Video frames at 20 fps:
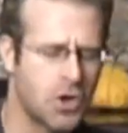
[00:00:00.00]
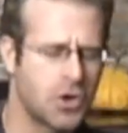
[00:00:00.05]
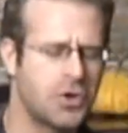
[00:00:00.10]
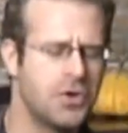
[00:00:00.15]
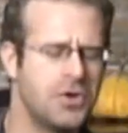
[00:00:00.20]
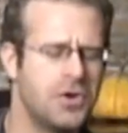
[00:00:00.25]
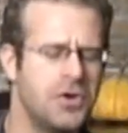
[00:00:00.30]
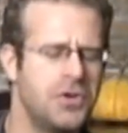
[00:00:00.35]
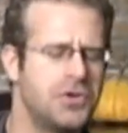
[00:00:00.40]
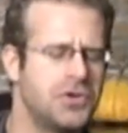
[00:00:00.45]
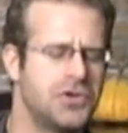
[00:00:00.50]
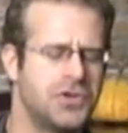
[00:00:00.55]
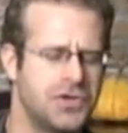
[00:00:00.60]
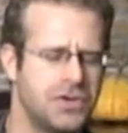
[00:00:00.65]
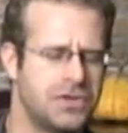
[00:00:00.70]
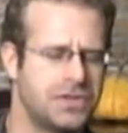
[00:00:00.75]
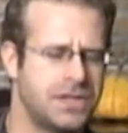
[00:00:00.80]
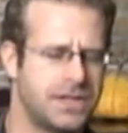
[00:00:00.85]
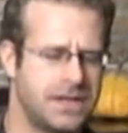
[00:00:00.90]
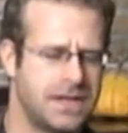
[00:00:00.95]
Good
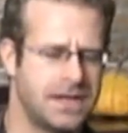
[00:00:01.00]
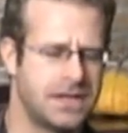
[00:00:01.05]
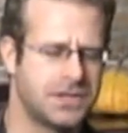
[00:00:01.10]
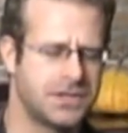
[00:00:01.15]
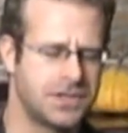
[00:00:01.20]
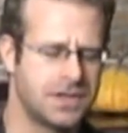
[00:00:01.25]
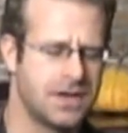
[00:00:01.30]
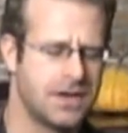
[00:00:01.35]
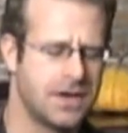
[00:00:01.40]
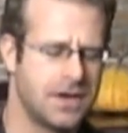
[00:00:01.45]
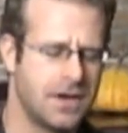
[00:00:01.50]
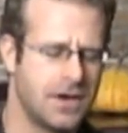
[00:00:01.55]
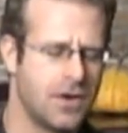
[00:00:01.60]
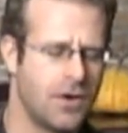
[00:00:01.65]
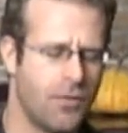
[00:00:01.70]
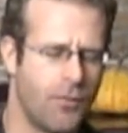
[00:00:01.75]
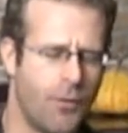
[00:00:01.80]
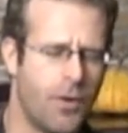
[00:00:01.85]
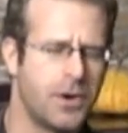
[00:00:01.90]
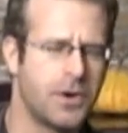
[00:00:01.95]
juiciness,
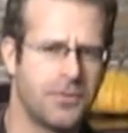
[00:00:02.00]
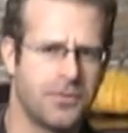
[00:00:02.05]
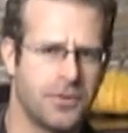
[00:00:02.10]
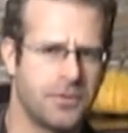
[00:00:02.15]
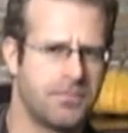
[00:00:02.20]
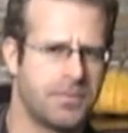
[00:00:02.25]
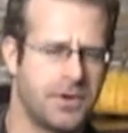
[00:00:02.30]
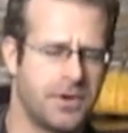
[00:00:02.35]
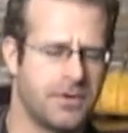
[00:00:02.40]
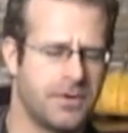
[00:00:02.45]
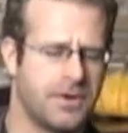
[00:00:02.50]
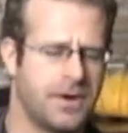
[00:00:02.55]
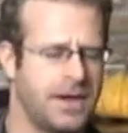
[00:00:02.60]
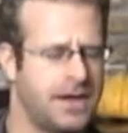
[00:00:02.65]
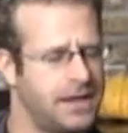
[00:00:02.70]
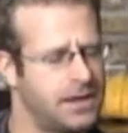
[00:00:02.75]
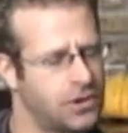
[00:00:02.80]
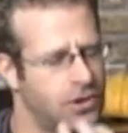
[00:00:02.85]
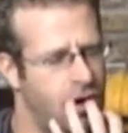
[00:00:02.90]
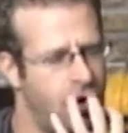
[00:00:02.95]
wonderful
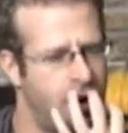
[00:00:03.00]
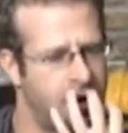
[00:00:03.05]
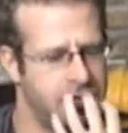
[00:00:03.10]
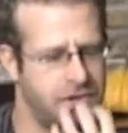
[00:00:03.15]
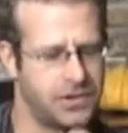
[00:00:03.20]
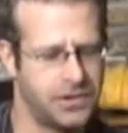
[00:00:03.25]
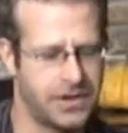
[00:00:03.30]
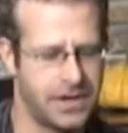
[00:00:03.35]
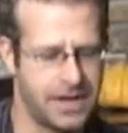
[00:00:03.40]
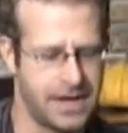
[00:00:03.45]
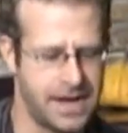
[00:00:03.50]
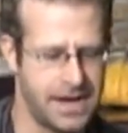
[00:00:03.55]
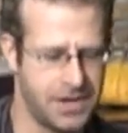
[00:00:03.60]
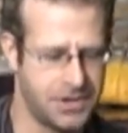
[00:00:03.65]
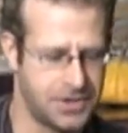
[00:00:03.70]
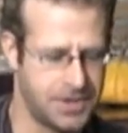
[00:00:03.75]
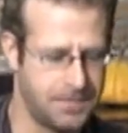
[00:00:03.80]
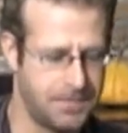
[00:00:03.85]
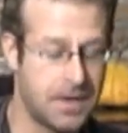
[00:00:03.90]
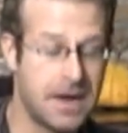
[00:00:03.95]
purity, long
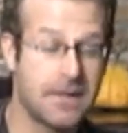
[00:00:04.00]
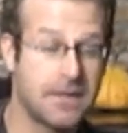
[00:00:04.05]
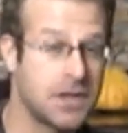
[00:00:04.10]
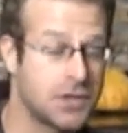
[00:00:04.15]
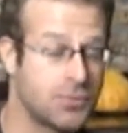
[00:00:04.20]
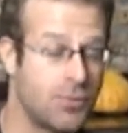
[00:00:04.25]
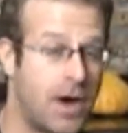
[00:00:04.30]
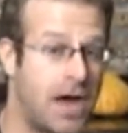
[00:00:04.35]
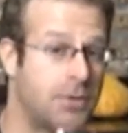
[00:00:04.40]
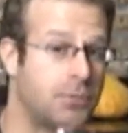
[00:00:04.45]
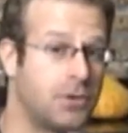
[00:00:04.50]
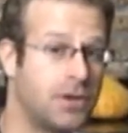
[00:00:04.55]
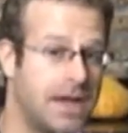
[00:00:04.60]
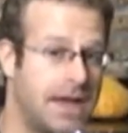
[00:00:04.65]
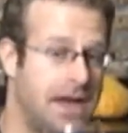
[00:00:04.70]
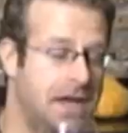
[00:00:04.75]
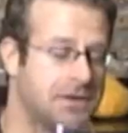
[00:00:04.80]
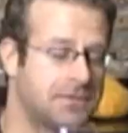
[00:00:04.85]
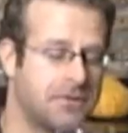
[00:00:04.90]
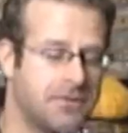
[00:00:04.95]
delineation. This wine will
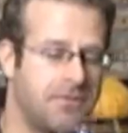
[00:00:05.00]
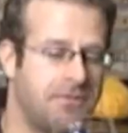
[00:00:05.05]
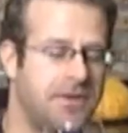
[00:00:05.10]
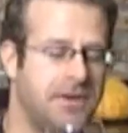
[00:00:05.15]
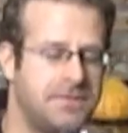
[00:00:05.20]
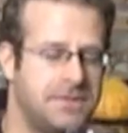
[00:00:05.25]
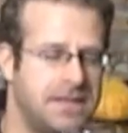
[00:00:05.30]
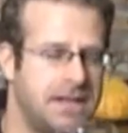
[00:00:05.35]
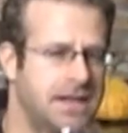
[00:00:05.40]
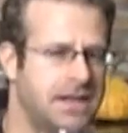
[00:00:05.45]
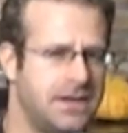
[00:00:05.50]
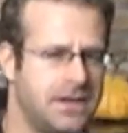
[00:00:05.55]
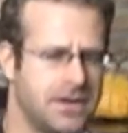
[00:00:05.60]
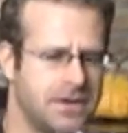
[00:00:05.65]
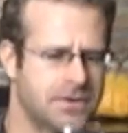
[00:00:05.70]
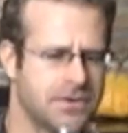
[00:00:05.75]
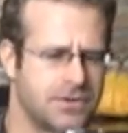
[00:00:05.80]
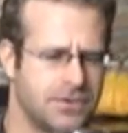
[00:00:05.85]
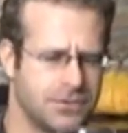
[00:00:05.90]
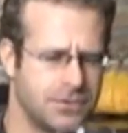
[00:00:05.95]
age for 15
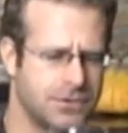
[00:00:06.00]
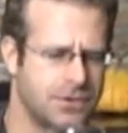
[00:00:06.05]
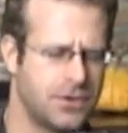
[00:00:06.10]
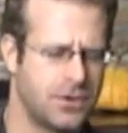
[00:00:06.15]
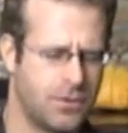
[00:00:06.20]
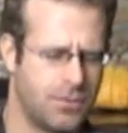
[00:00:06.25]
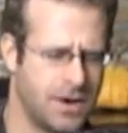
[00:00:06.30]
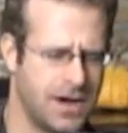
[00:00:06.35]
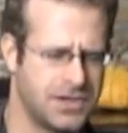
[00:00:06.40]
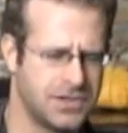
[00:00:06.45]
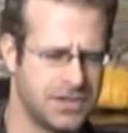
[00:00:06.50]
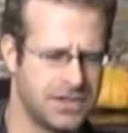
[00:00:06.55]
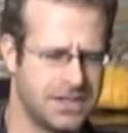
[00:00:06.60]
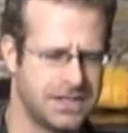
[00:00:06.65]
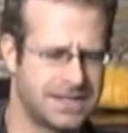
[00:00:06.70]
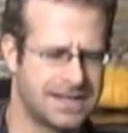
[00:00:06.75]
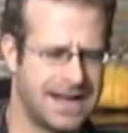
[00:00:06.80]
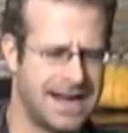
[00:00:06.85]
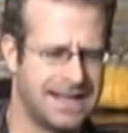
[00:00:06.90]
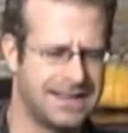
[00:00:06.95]
years, there's no question.
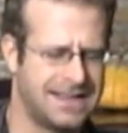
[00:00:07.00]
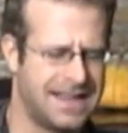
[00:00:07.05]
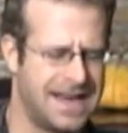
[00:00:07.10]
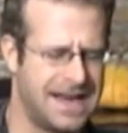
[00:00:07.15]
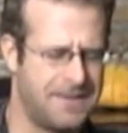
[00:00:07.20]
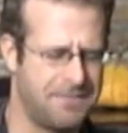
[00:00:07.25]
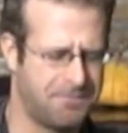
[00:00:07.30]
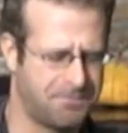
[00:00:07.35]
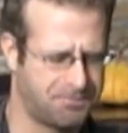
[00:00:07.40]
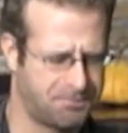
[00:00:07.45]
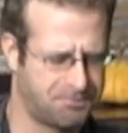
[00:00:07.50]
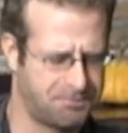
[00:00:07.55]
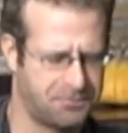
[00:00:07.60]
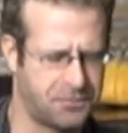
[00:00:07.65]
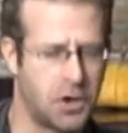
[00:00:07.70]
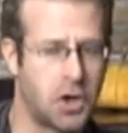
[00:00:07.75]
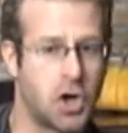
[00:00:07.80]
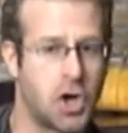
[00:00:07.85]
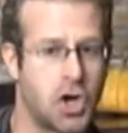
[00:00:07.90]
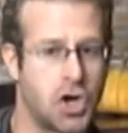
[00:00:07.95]
It's got that
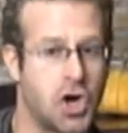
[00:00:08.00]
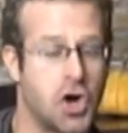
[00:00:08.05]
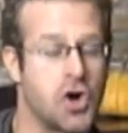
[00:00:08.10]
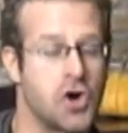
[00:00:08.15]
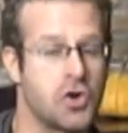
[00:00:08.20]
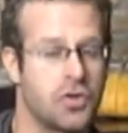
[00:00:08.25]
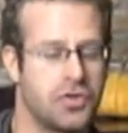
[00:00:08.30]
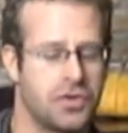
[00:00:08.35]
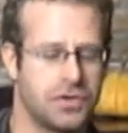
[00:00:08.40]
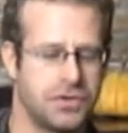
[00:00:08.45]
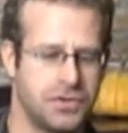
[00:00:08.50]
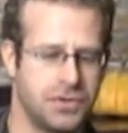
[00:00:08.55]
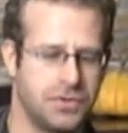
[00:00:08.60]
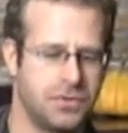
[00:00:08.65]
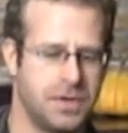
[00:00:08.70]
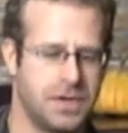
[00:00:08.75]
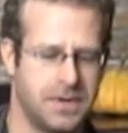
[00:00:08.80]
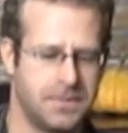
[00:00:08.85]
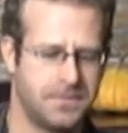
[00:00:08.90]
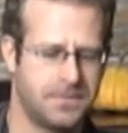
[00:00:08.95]
girth
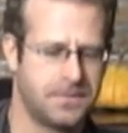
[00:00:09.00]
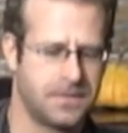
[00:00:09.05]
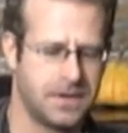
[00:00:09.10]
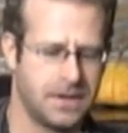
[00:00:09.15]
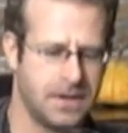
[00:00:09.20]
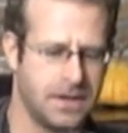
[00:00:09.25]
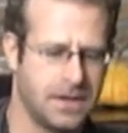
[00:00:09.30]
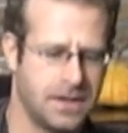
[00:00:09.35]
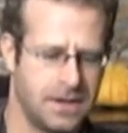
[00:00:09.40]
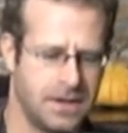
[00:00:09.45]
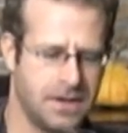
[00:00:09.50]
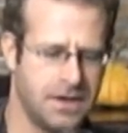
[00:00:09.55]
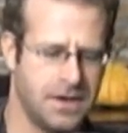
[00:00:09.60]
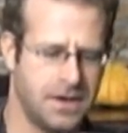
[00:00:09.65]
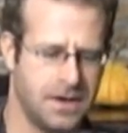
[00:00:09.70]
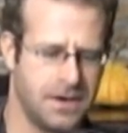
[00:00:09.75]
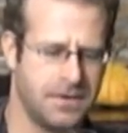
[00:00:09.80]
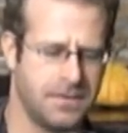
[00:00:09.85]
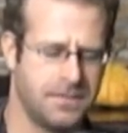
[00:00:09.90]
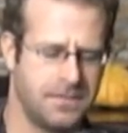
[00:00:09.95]
to it, you
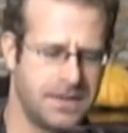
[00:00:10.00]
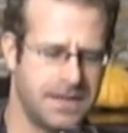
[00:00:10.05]
know.